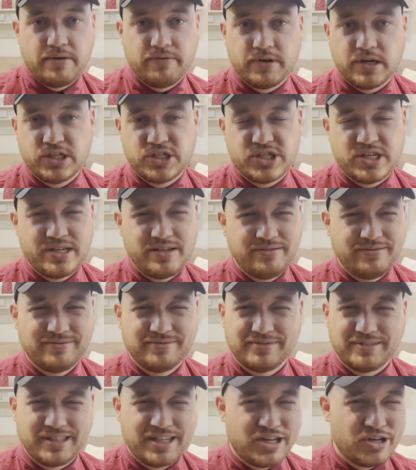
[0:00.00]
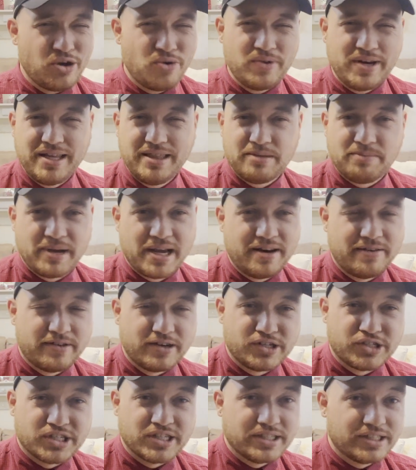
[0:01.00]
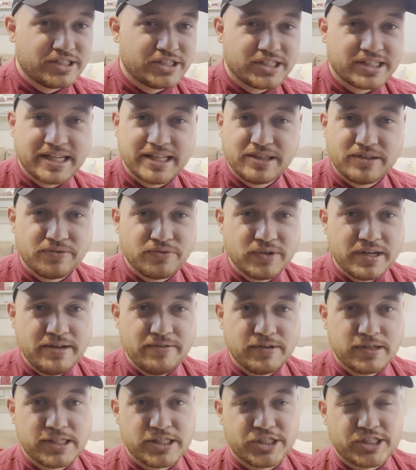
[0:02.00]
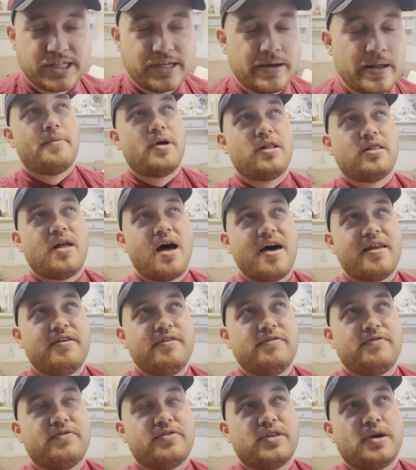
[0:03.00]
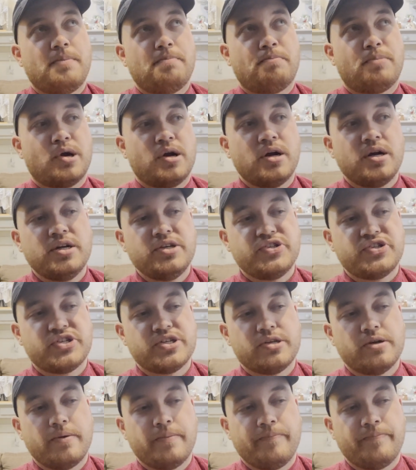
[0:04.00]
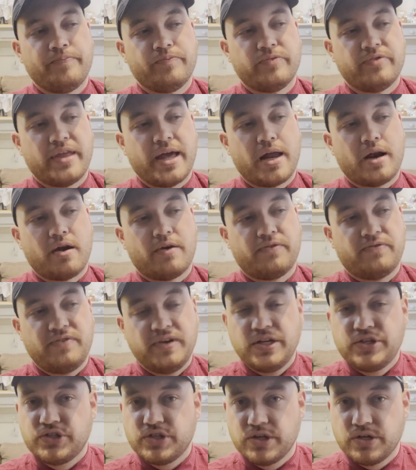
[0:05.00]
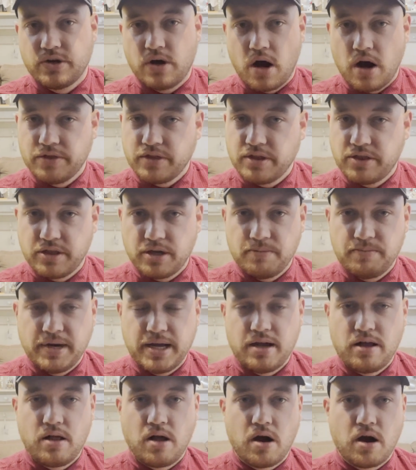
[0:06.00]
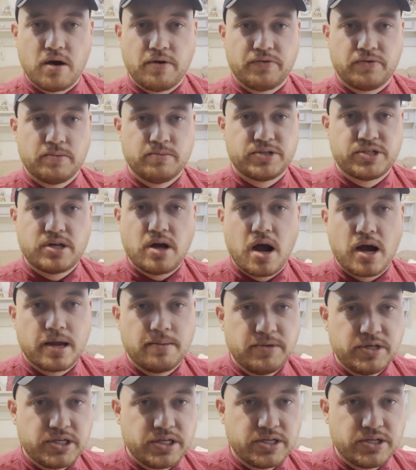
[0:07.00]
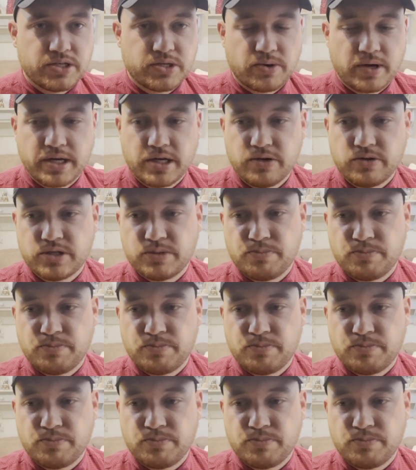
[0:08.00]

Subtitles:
version. You don't need the paid version. Just get the free version. A lot of the birds that are featured on the thumbnail are from stock images. So I use